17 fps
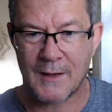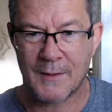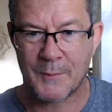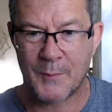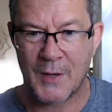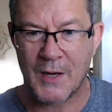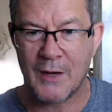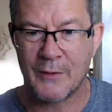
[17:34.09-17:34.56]

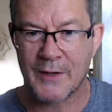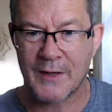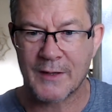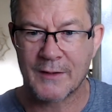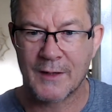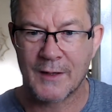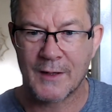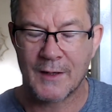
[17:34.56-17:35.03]

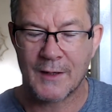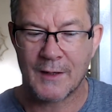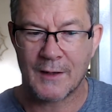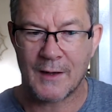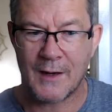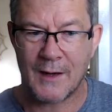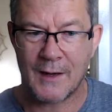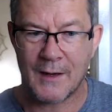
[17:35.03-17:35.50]
period
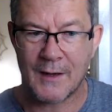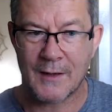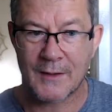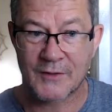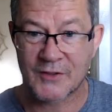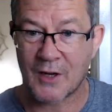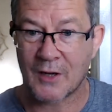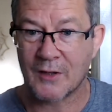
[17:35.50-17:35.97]

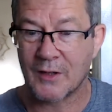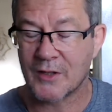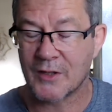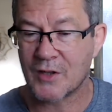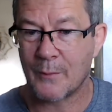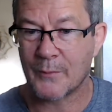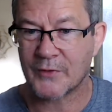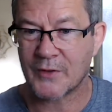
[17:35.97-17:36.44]
suddenly
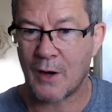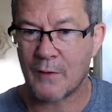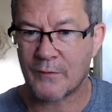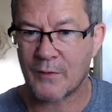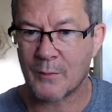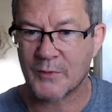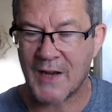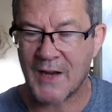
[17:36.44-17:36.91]
jumps out
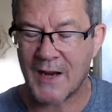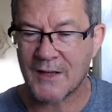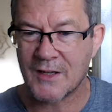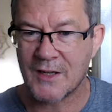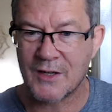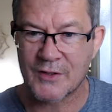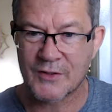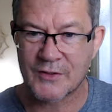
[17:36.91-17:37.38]
from 10
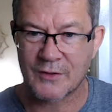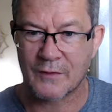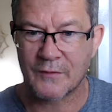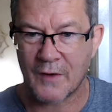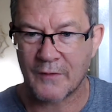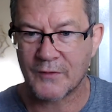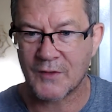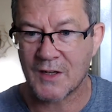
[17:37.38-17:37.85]
years to
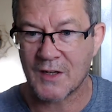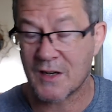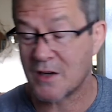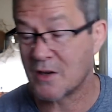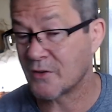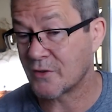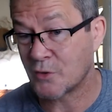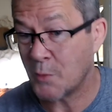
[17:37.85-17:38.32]
15
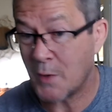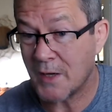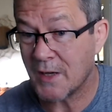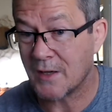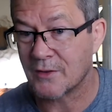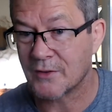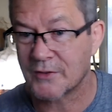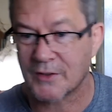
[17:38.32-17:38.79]
years or 20
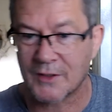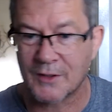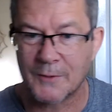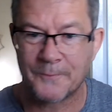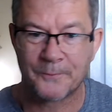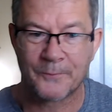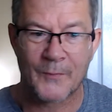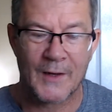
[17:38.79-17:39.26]
years,
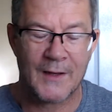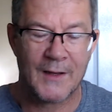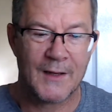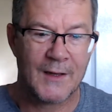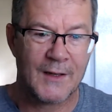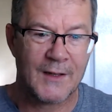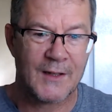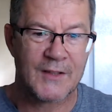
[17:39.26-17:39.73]

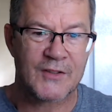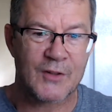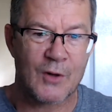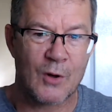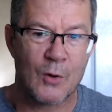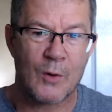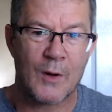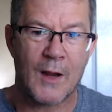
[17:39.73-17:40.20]

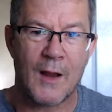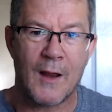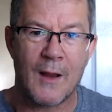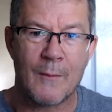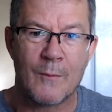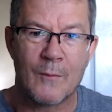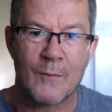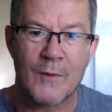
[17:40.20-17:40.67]
So,
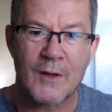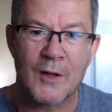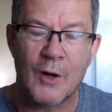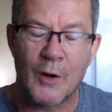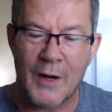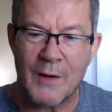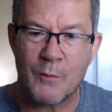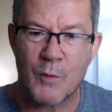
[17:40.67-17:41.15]

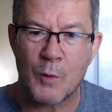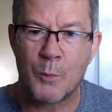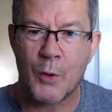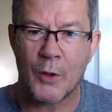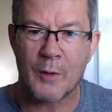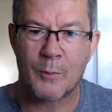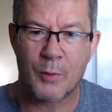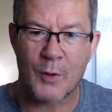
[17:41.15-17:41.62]
it will
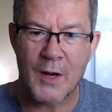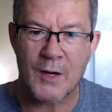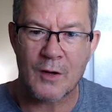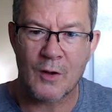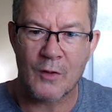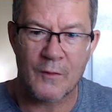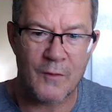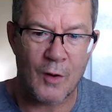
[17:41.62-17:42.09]
put a
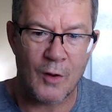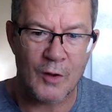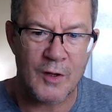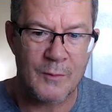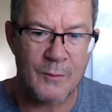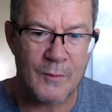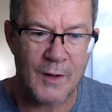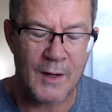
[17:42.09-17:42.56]
brake on the
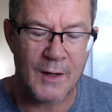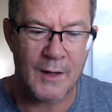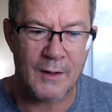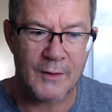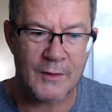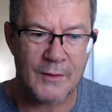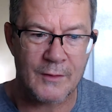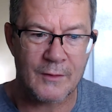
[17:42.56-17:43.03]
volume
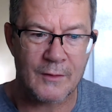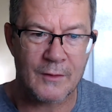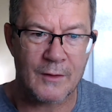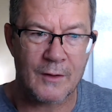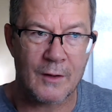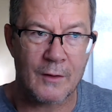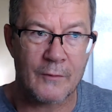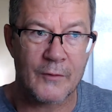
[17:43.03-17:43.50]

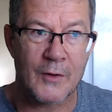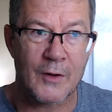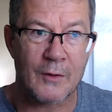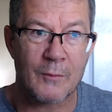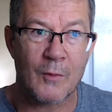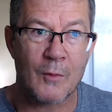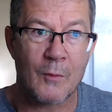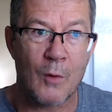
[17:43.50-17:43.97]
of
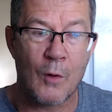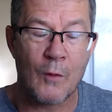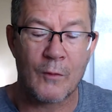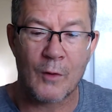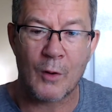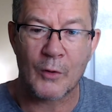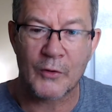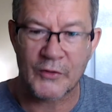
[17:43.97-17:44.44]
their
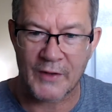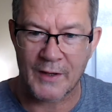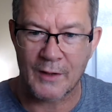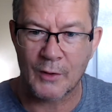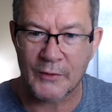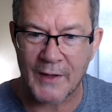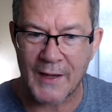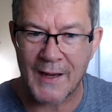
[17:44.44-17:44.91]
overall
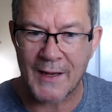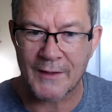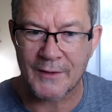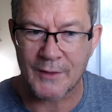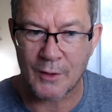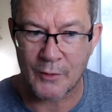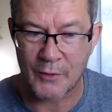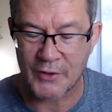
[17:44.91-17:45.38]
sales
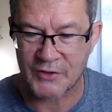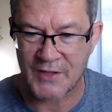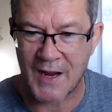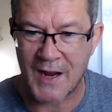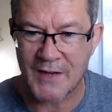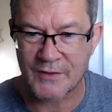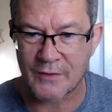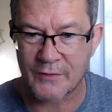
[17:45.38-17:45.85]
and on the
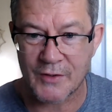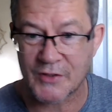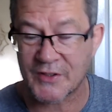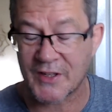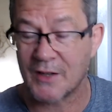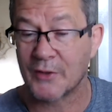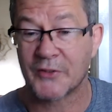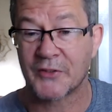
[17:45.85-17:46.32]
size of their
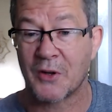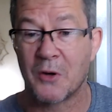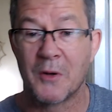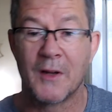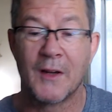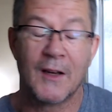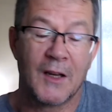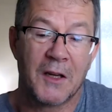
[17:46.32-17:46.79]
sales.
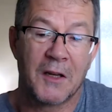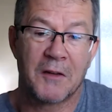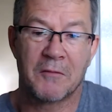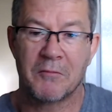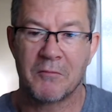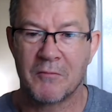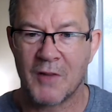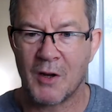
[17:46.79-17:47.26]
So,
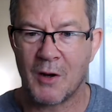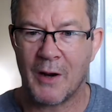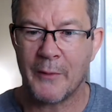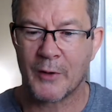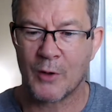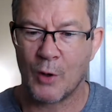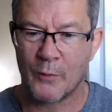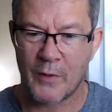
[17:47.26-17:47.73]
I
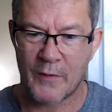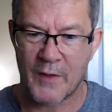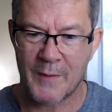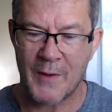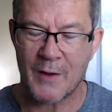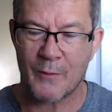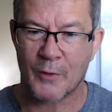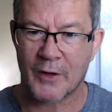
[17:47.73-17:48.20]
would hope that they
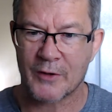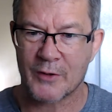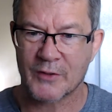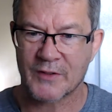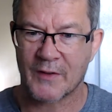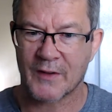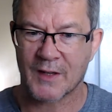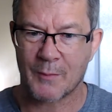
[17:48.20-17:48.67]
might want to do
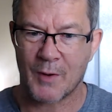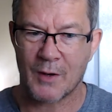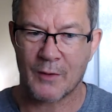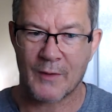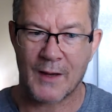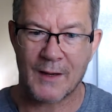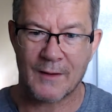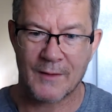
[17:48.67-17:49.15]
something
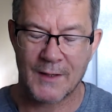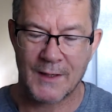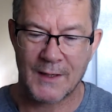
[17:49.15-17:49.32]
about that.